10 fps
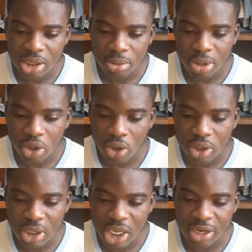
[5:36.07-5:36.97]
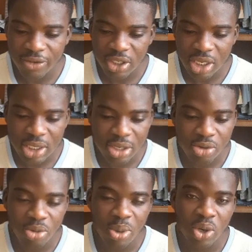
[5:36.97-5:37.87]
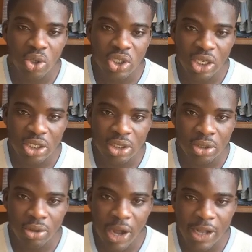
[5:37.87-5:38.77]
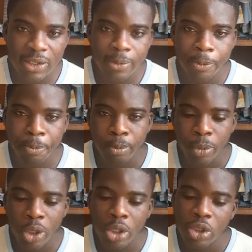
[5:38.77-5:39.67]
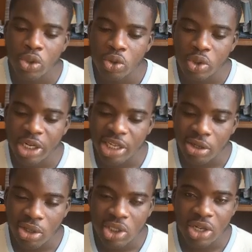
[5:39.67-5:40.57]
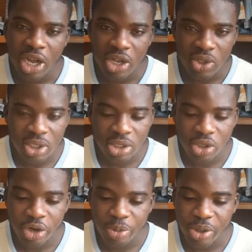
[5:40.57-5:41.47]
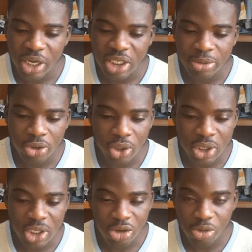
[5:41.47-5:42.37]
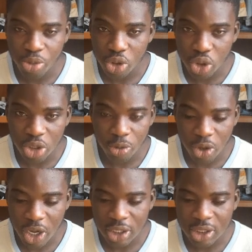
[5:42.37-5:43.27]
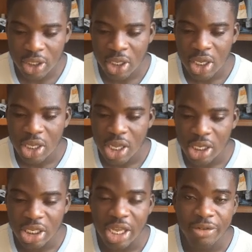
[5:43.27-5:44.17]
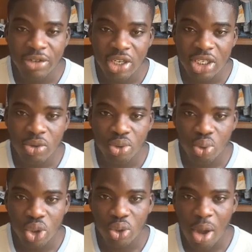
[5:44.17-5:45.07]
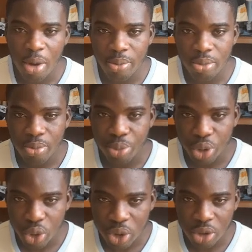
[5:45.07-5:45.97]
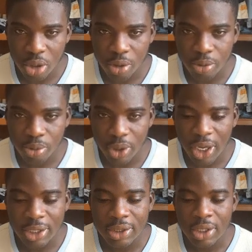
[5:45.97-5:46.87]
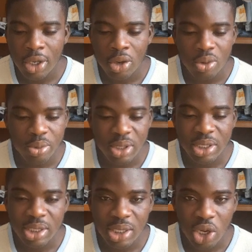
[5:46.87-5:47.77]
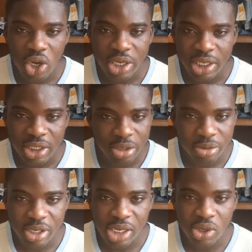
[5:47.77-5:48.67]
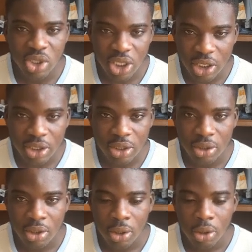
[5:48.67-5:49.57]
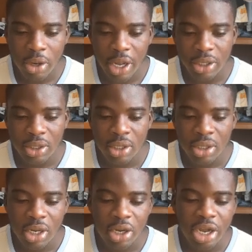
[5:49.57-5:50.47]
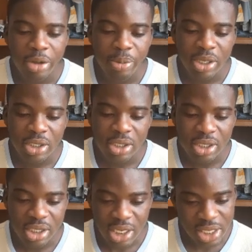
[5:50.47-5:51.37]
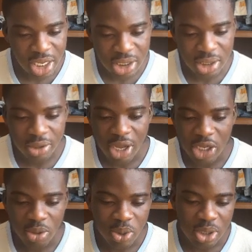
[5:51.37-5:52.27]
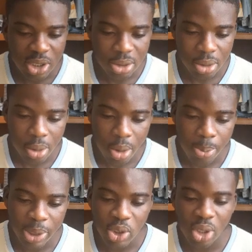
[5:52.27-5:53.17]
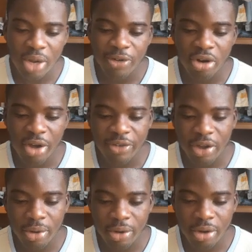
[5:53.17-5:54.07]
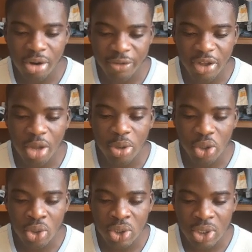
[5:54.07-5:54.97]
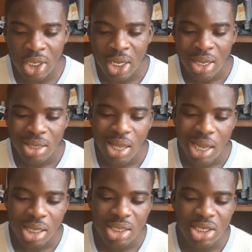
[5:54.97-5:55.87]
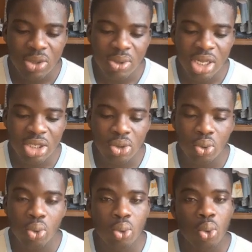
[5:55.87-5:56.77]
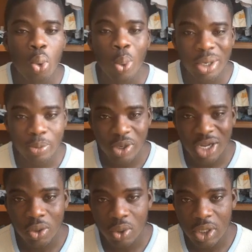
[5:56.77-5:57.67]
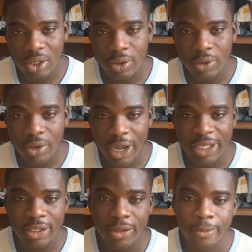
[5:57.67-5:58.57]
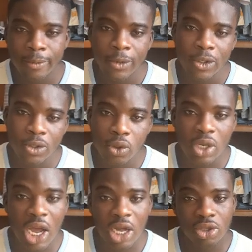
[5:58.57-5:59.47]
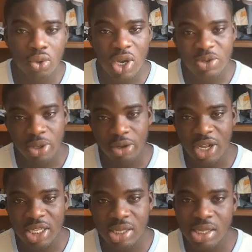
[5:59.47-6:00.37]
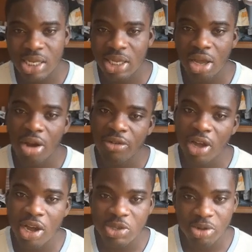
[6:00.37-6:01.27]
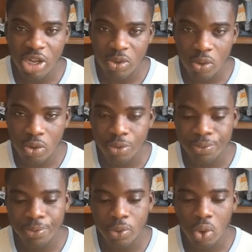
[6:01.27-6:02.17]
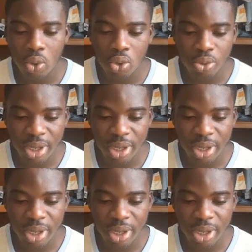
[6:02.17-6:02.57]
methods and efficiency remain unchanged, right? So the technology that you are using, your production methods, the way you produce your product, and the efficiency with which you are producing your product remains the same. It does not change, right? Now the next assumption is particular for graphical methods. The analysis relates to one product only, right? So there are two aspects of the graphical aspect as well. We'll be